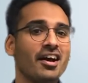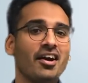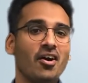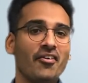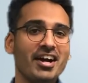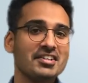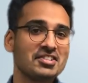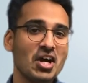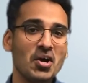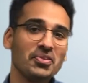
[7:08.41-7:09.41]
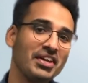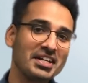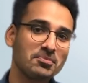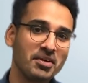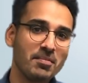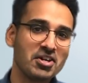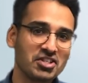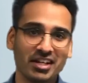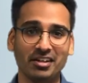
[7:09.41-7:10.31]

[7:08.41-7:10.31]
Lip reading: Alright, so that's pretty much it.